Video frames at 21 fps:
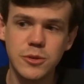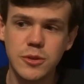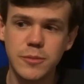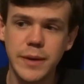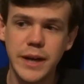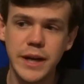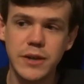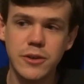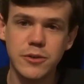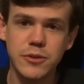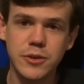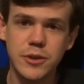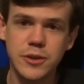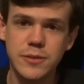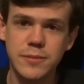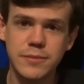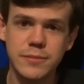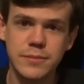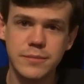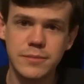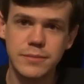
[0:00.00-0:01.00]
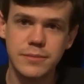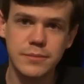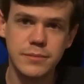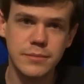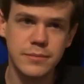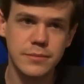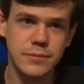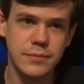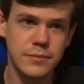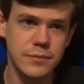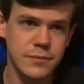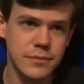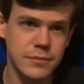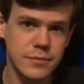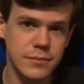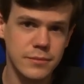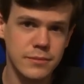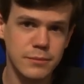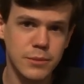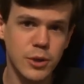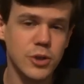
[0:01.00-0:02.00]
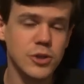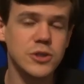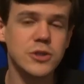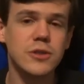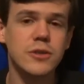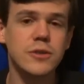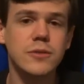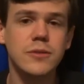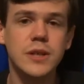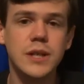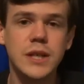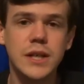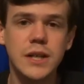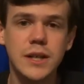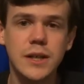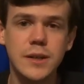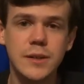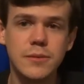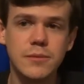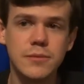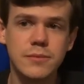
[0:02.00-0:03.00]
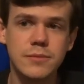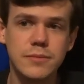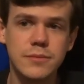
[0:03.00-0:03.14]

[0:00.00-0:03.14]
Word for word: or my own personal uh,